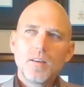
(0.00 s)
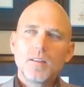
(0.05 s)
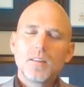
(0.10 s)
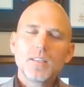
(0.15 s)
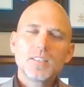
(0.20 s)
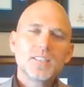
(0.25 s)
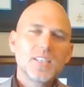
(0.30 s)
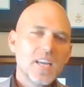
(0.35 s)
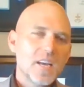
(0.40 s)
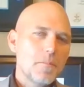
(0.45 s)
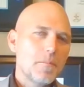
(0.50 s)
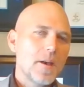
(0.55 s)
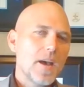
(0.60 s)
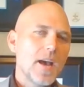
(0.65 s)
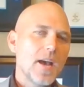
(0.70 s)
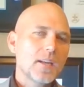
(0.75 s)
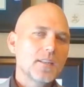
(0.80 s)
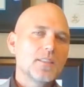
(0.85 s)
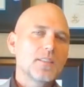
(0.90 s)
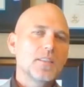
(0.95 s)
The Stamp
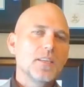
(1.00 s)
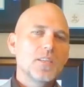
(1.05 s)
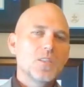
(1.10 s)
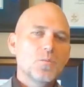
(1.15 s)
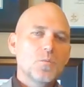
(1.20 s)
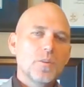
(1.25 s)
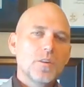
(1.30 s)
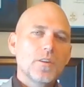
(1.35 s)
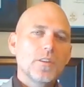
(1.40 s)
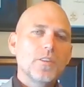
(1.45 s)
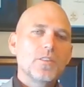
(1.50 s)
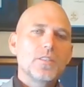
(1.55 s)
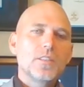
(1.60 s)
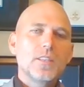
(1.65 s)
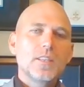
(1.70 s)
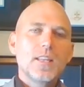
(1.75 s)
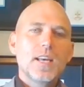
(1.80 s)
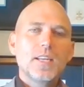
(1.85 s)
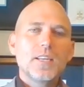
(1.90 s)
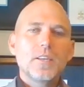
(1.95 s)
Act is where you
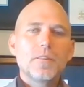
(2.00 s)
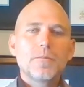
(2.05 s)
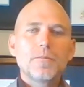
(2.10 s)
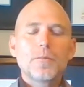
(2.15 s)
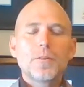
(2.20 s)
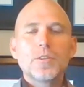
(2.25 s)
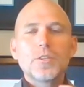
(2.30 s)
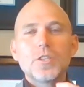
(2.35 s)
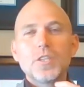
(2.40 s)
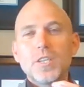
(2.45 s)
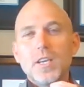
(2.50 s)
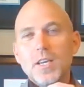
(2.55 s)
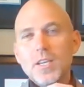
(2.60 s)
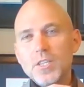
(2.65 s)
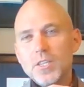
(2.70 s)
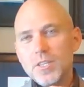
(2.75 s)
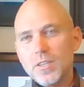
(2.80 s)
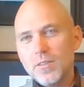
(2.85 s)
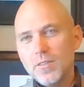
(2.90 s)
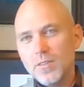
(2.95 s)
see that
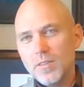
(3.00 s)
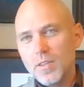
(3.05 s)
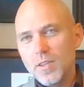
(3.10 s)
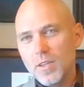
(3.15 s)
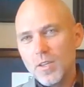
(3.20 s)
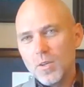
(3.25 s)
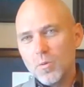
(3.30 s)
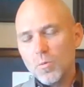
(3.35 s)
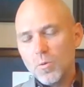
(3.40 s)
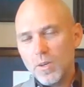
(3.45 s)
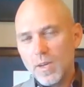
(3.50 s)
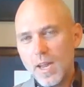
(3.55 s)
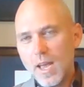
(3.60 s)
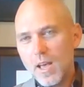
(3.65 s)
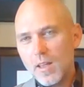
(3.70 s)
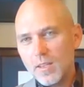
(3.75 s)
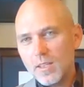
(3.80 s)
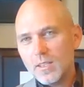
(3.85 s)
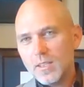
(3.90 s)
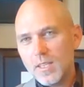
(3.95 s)
differentiation, where
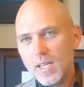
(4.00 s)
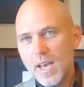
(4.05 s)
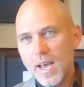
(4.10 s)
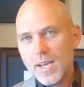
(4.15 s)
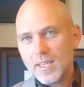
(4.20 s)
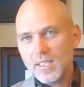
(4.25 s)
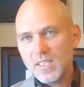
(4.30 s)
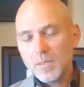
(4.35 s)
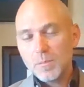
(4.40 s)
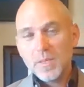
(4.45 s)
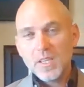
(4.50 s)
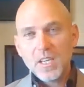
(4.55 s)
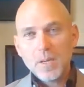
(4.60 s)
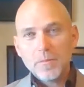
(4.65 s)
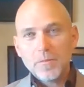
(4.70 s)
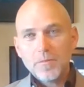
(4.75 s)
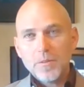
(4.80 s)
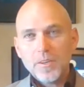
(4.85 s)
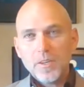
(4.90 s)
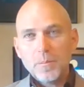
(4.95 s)
now this tax has
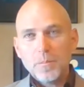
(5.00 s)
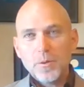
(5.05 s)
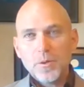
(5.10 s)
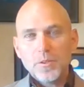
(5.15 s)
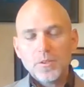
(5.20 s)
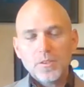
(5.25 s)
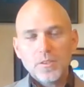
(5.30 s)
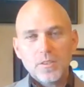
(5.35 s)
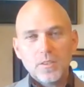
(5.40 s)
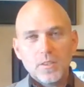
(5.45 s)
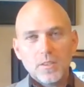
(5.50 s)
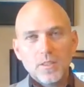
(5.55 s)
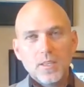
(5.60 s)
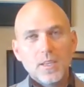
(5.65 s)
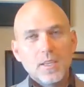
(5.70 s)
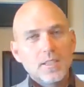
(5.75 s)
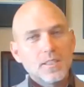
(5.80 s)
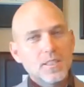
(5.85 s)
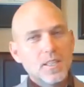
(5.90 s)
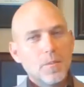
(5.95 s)
become very personal,
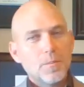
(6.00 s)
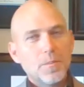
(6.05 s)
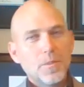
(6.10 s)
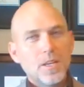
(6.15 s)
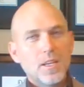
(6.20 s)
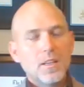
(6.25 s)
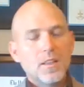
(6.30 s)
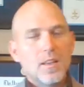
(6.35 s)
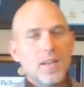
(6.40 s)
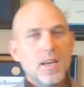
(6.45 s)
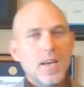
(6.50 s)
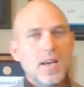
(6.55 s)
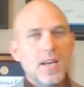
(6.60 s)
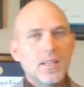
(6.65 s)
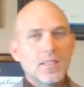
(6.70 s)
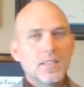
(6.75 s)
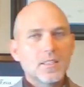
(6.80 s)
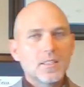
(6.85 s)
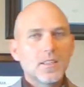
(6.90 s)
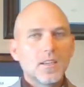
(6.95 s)
something
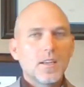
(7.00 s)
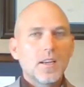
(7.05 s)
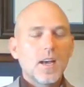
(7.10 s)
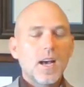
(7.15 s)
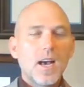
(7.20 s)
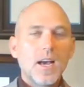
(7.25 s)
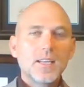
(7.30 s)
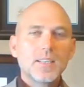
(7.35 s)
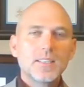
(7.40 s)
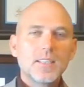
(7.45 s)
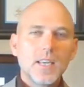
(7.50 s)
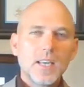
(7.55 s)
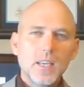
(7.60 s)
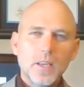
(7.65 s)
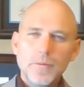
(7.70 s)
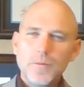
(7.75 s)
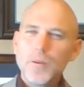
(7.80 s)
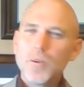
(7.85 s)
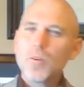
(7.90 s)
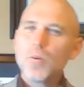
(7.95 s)
that I say,
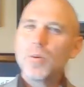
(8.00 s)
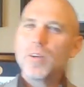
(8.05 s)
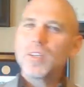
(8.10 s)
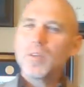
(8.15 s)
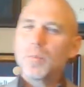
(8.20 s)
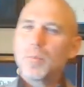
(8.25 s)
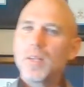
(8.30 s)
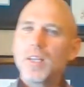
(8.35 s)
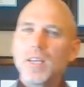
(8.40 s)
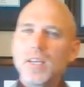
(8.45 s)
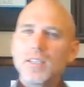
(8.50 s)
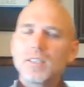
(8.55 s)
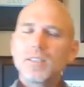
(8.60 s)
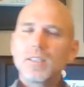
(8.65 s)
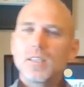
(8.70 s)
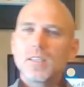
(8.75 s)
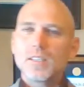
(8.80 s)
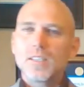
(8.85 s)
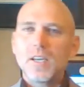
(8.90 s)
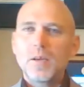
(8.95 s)
if you're going to place
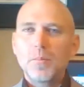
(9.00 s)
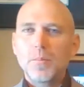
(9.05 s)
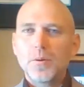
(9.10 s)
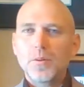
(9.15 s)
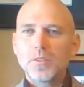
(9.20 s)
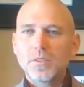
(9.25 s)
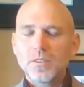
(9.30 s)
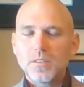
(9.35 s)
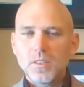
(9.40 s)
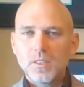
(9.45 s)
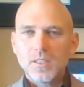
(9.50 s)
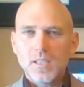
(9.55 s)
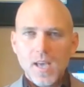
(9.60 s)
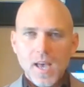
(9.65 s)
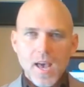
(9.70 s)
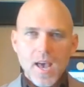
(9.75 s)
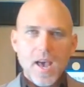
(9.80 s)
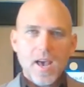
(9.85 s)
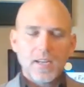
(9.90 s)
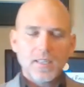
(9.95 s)
such a personal
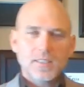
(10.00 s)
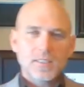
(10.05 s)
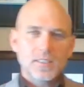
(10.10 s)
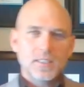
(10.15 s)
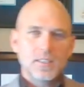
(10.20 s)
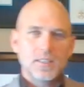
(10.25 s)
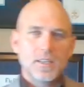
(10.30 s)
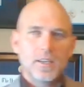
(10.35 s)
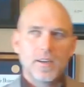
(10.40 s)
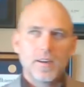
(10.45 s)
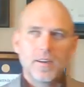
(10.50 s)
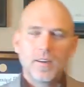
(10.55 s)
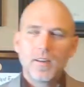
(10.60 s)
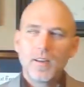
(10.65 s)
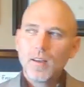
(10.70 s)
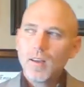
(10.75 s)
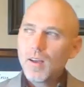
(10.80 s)
tax in there,